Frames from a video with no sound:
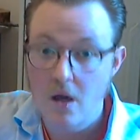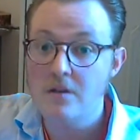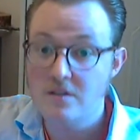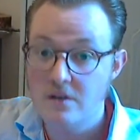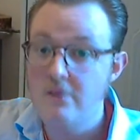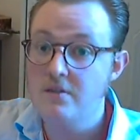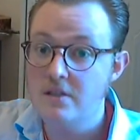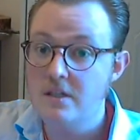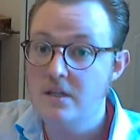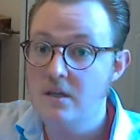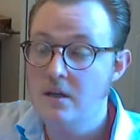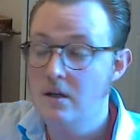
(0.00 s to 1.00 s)

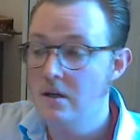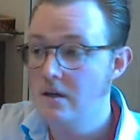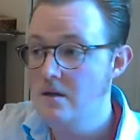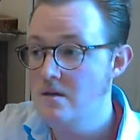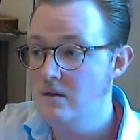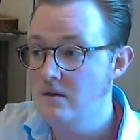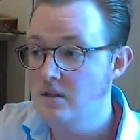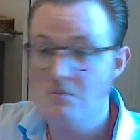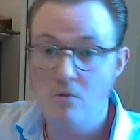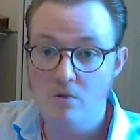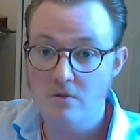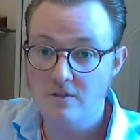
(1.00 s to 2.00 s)
Seriously. You know, it's
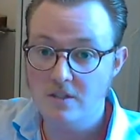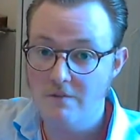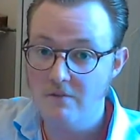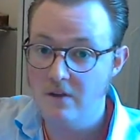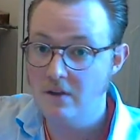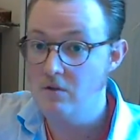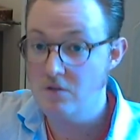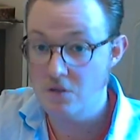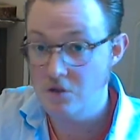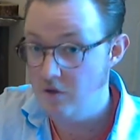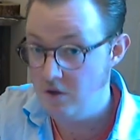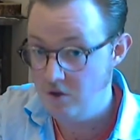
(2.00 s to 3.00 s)
more something you
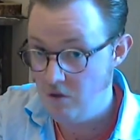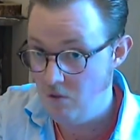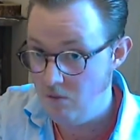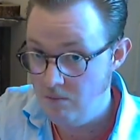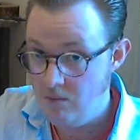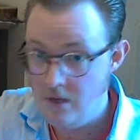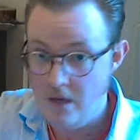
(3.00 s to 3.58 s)
enjoy at home.